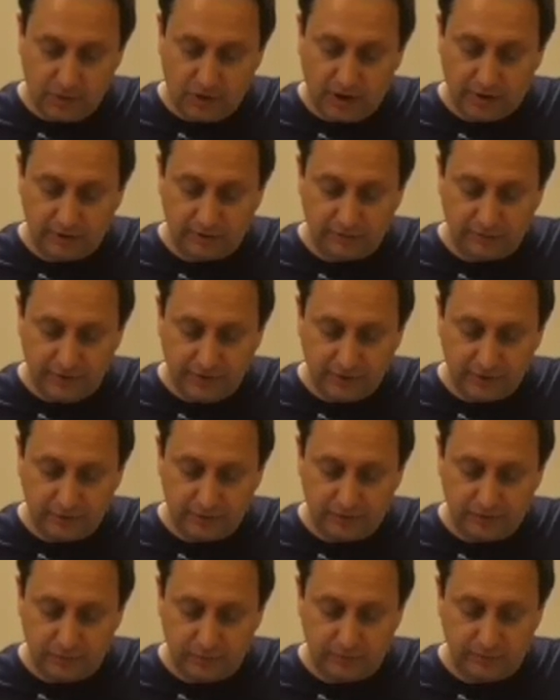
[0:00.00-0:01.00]
He brought his
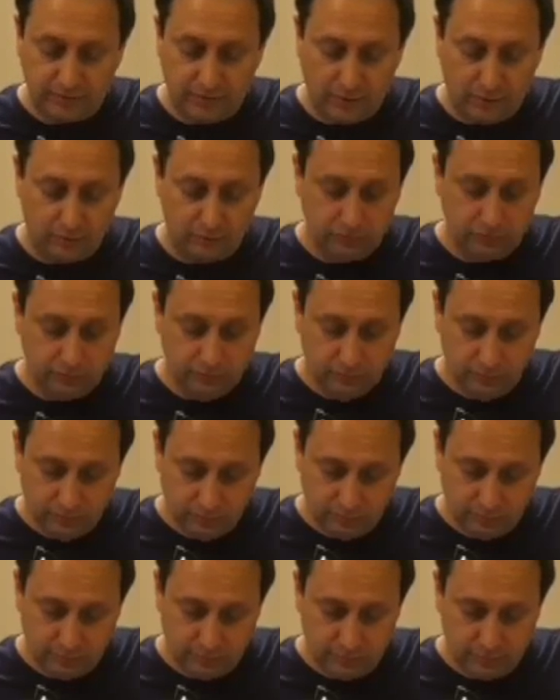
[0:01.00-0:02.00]
fingers to his nose.
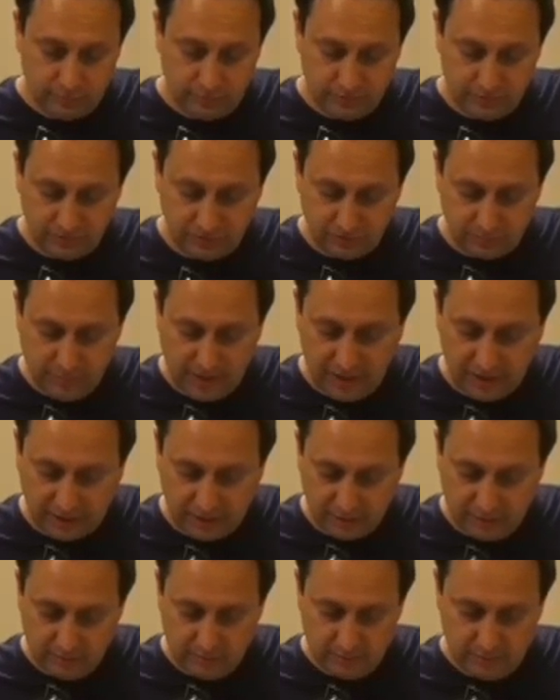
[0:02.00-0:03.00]

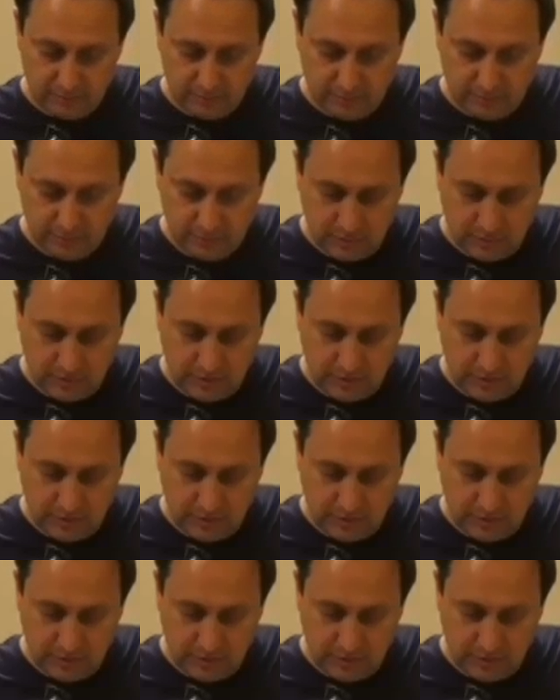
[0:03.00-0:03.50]
Smell it.